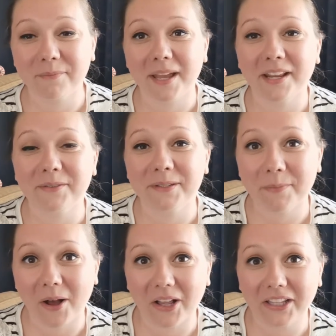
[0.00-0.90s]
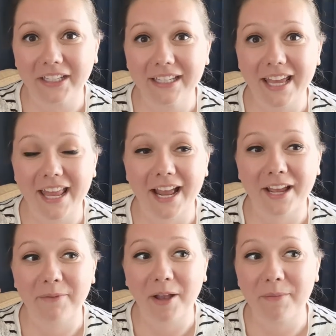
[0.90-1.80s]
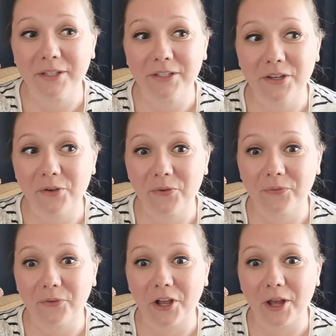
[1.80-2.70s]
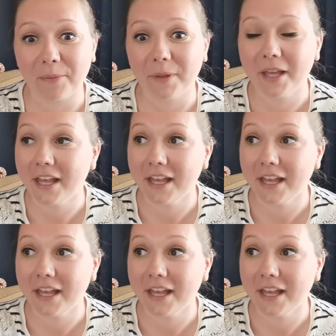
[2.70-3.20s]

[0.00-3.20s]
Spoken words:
My name is Paula and I am coming to you from